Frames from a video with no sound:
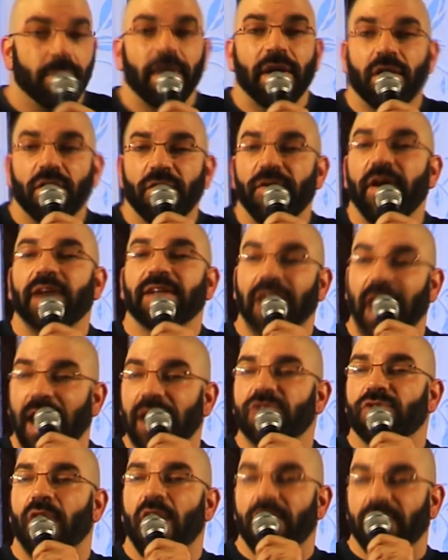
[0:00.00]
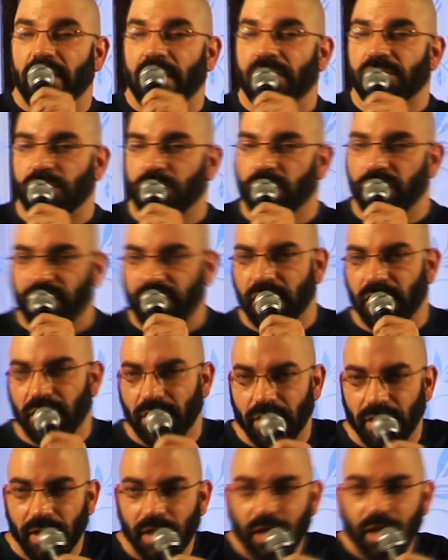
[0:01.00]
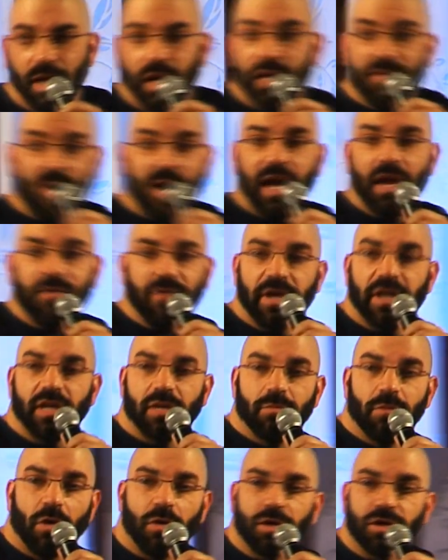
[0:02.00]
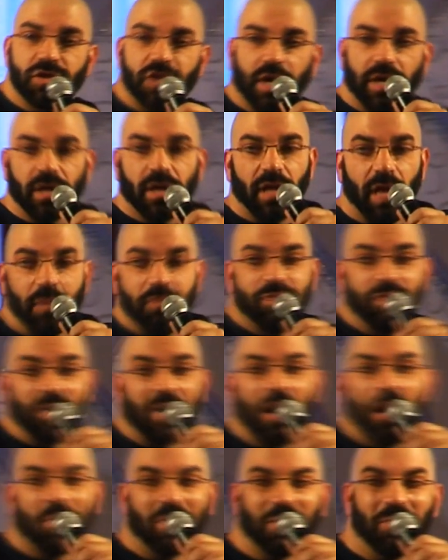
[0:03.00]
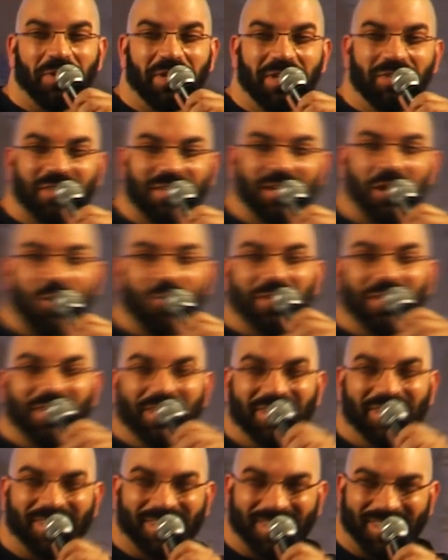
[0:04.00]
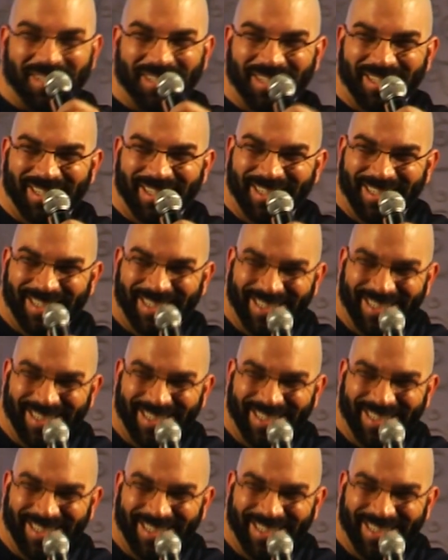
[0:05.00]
As a matter of fact, I drive an SUV. If I ever hit a motorcycle, I probably wouldn't even notice.